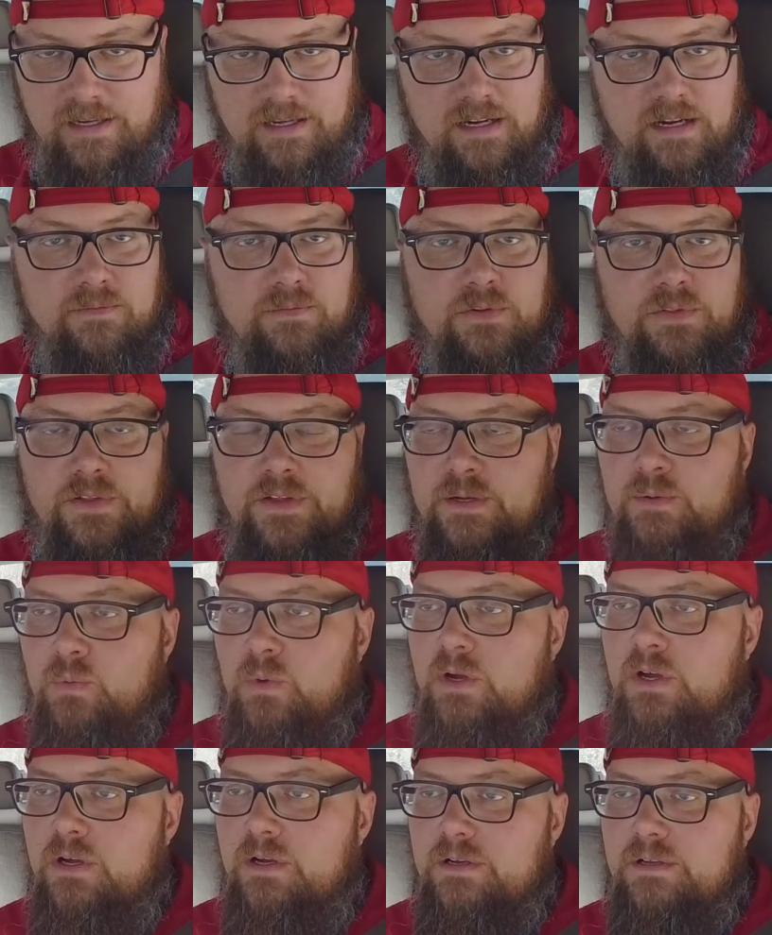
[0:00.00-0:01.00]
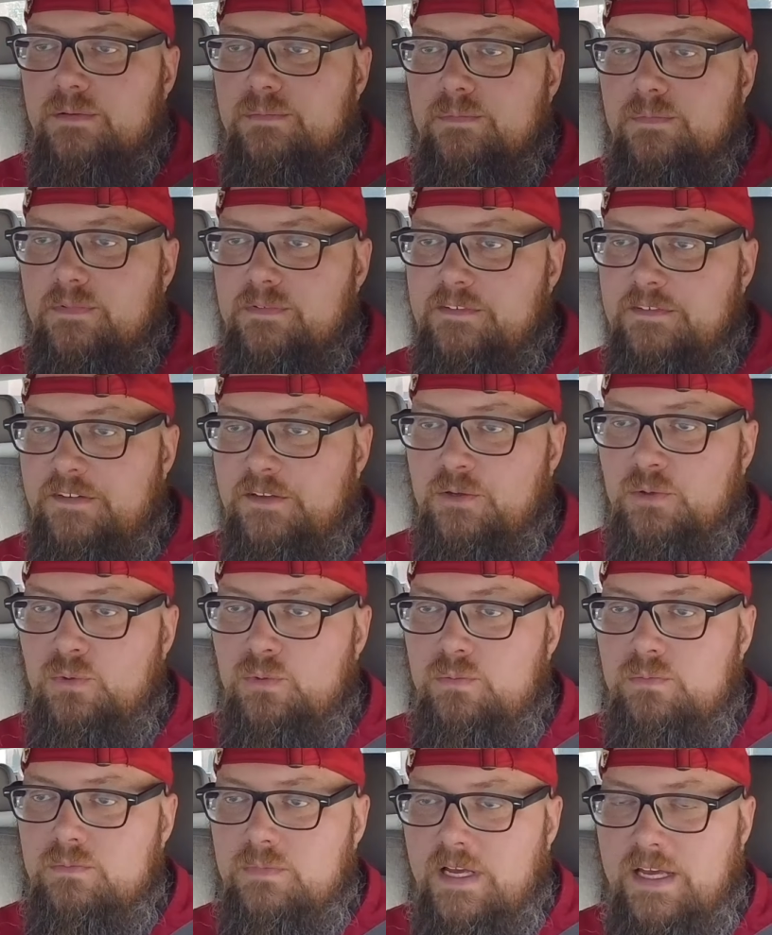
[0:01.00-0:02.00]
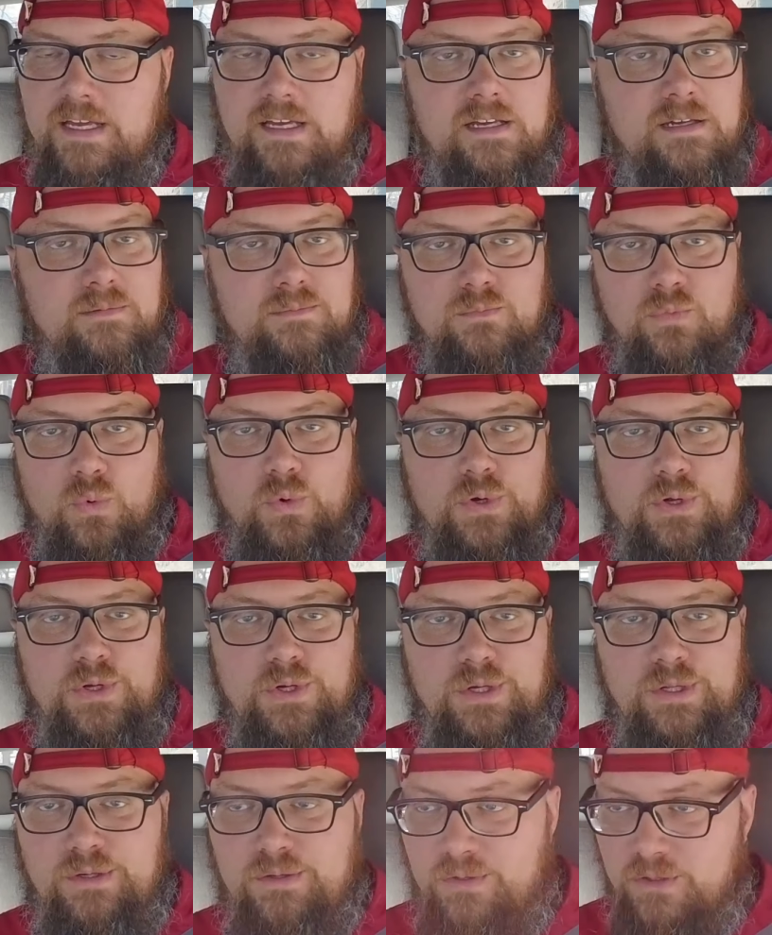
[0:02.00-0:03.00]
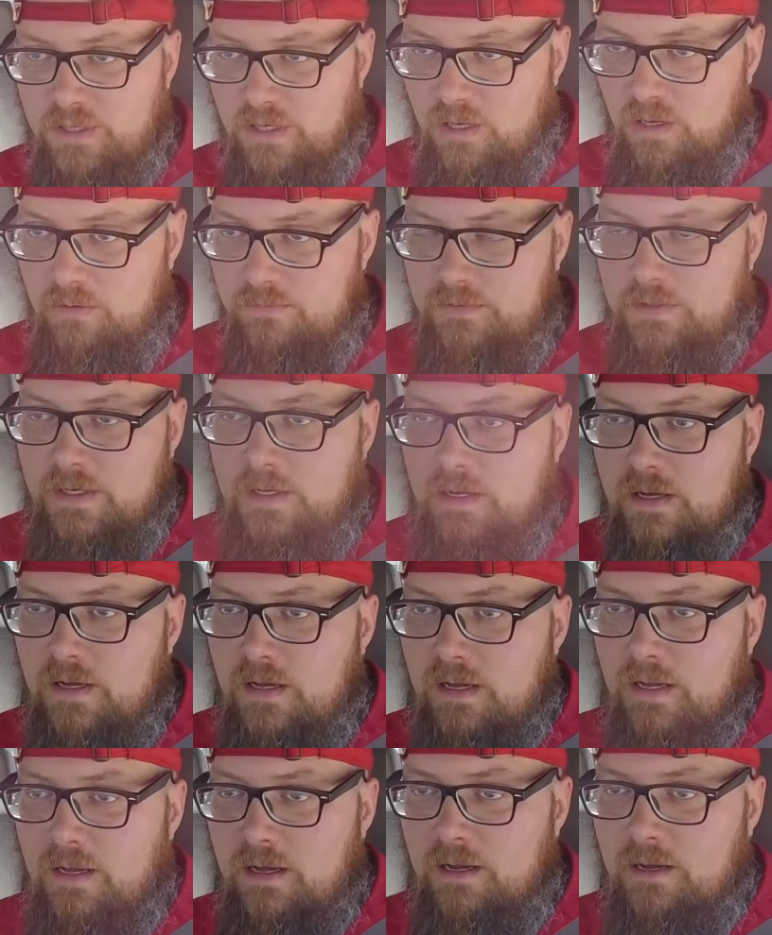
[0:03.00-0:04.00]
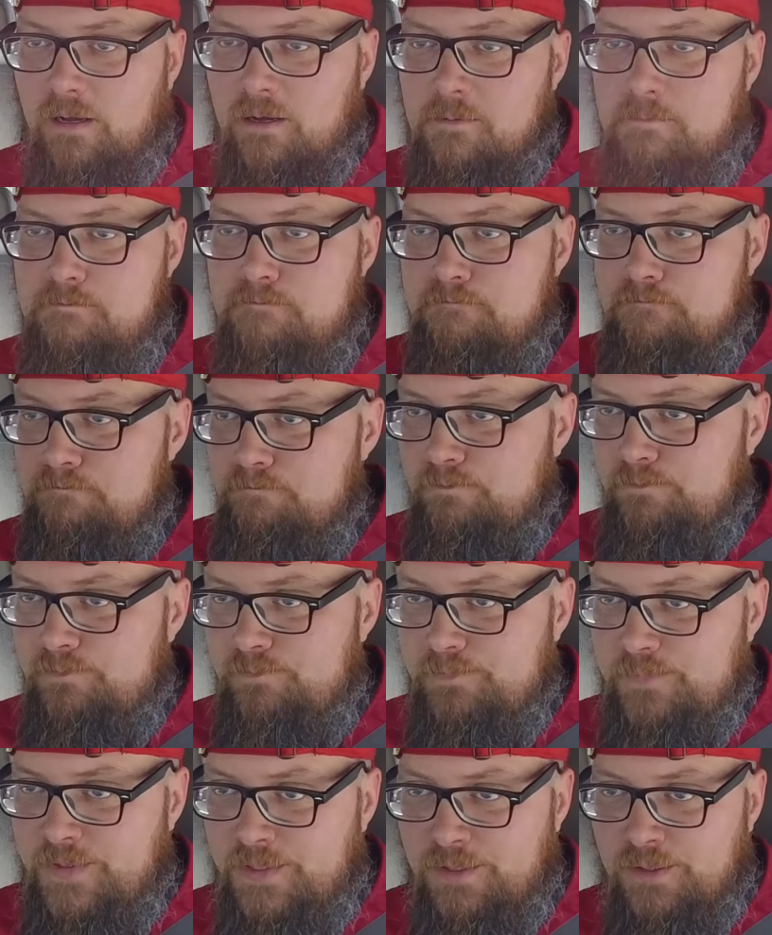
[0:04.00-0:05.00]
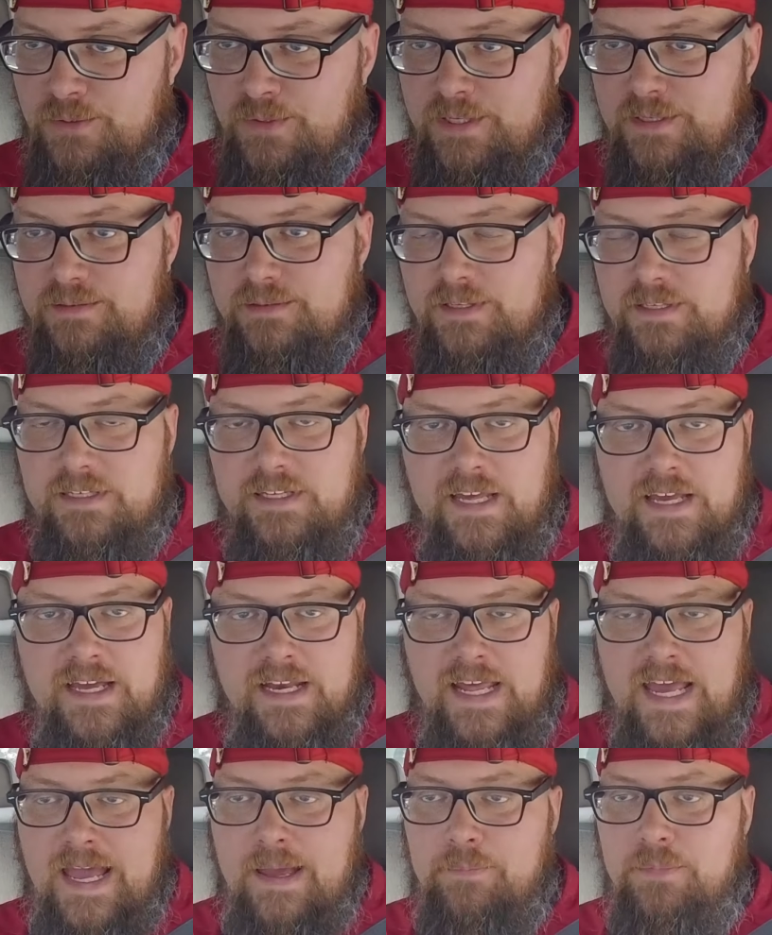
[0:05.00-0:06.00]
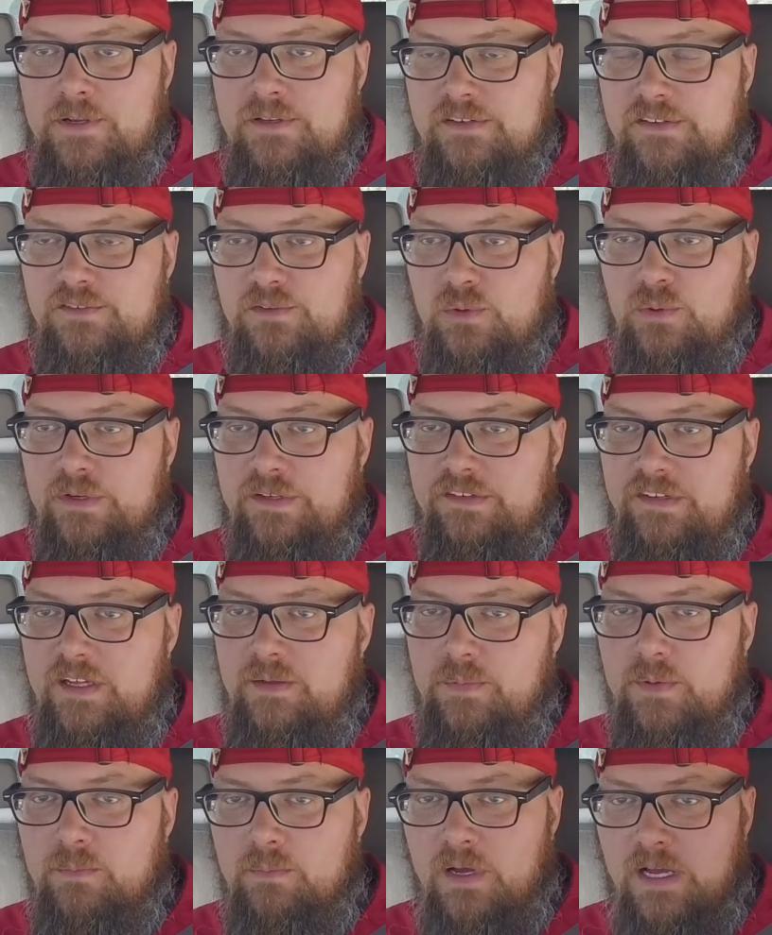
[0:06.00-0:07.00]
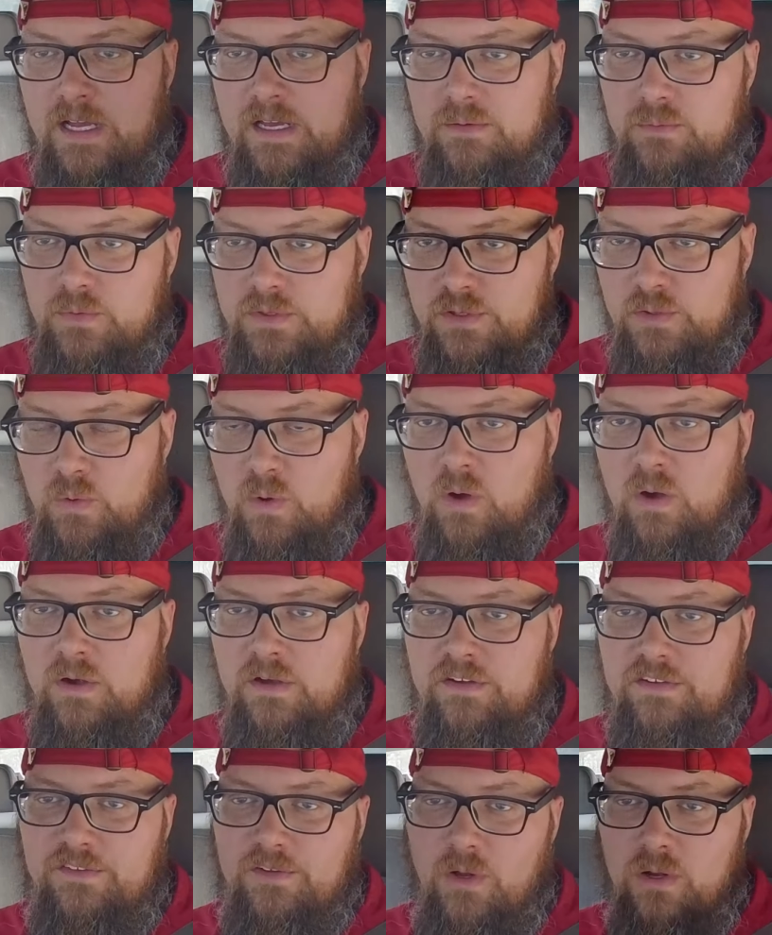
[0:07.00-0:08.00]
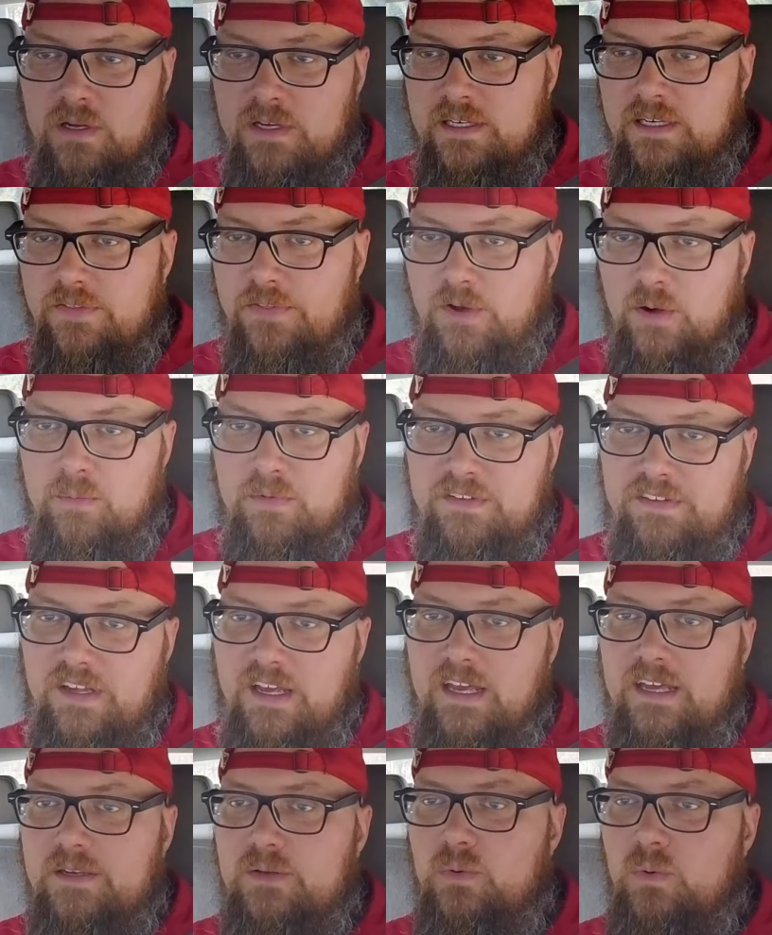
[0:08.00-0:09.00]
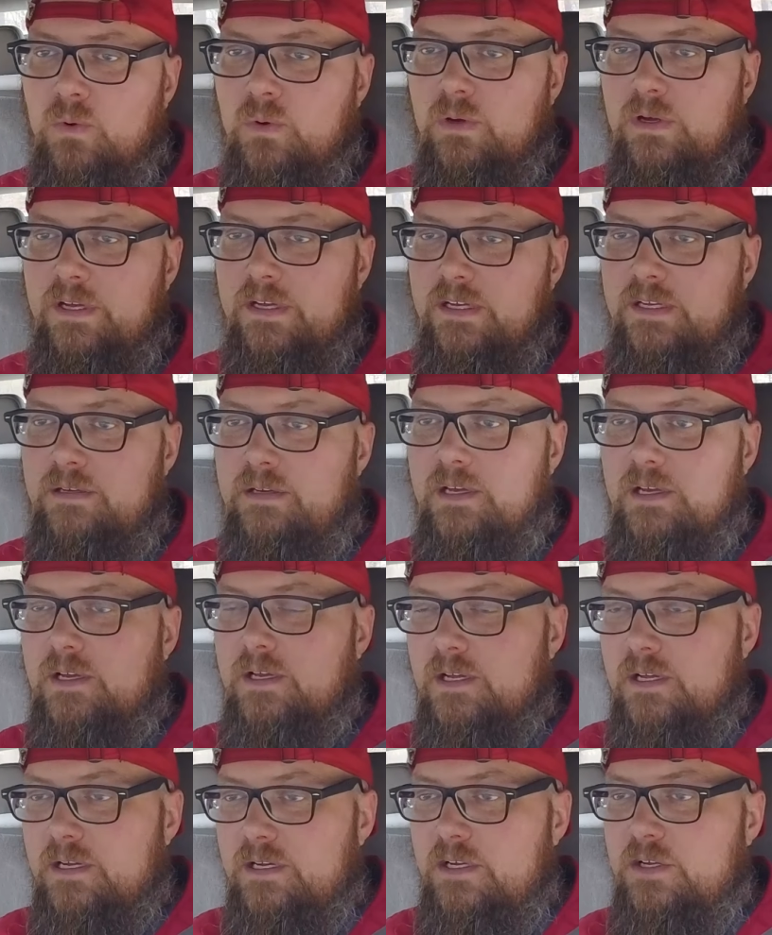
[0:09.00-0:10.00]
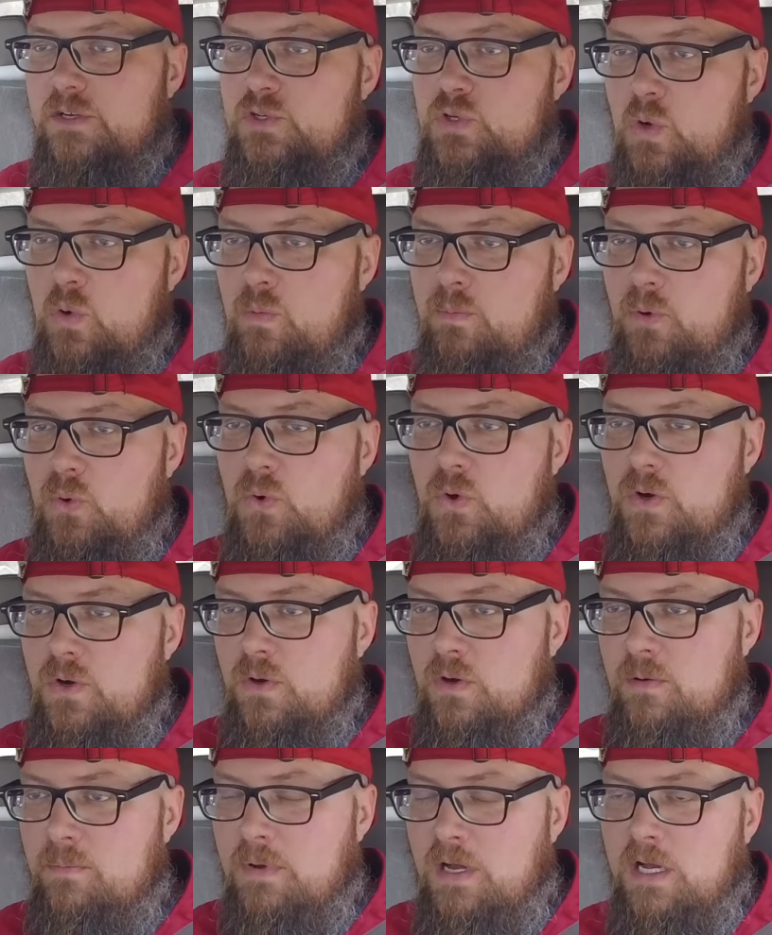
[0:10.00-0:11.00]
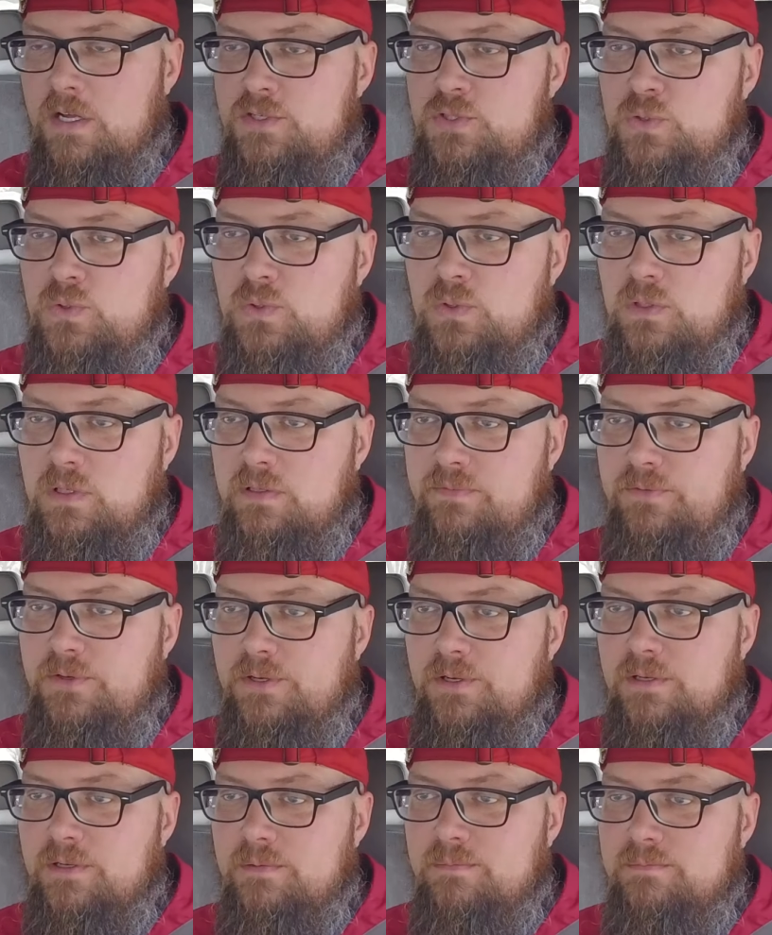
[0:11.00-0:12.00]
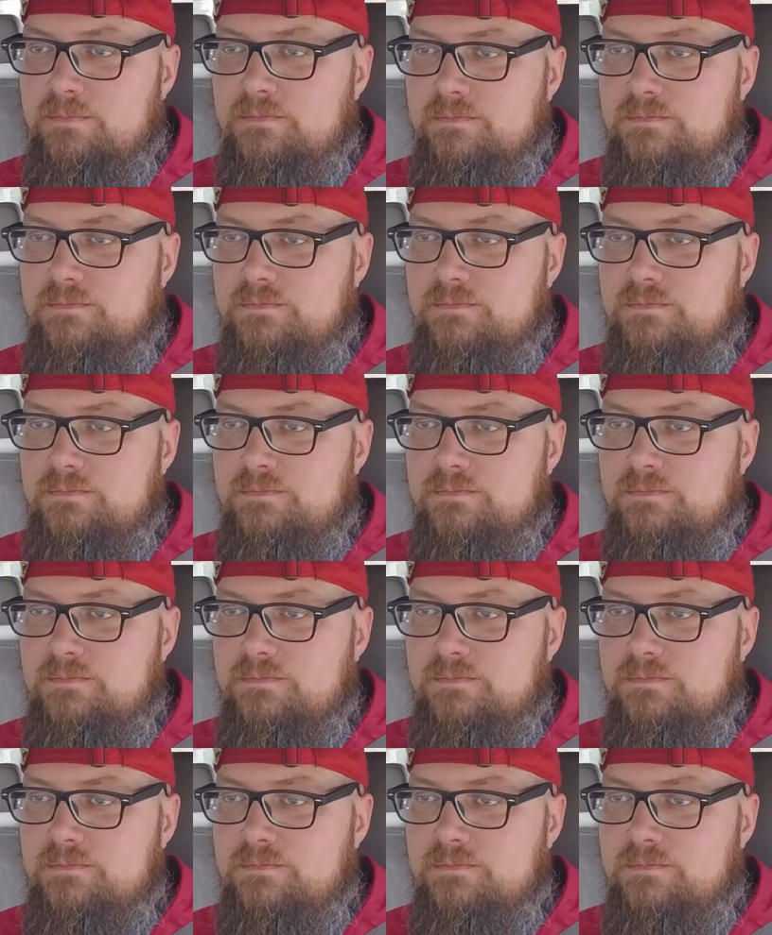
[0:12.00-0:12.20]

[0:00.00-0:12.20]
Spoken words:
Everything worked. So hey, we're good. Took off. You know, it can happen. Just always keep in mind when you are installing a thermostat or a control board or a module, if you're